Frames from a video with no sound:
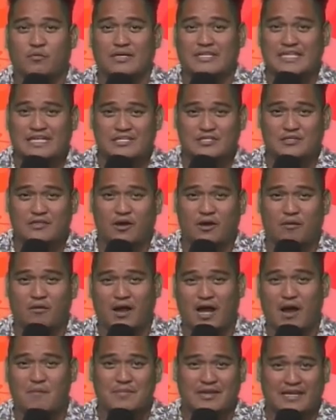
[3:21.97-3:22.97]
We need to know
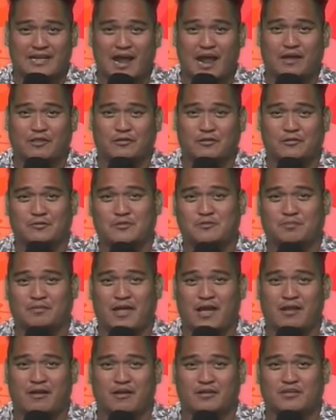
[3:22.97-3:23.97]
how many Islanders
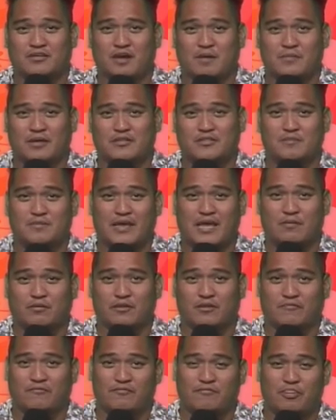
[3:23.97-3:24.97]
plan on coming to be able
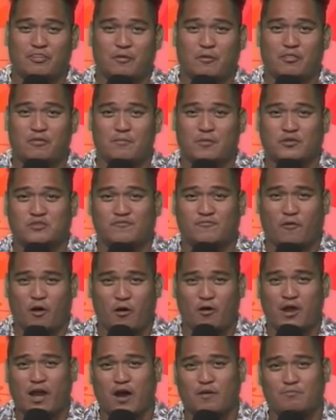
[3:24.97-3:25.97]
to throw the most
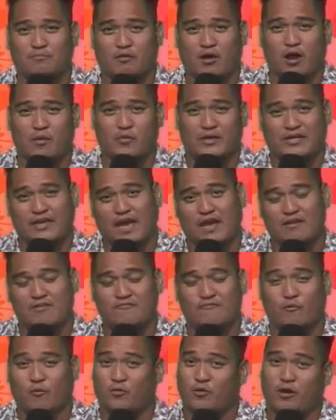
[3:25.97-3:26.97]
far out prom we can
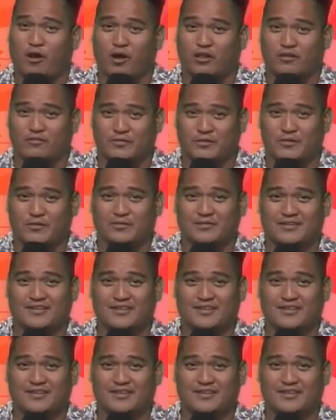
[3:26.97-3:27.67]
for all of you.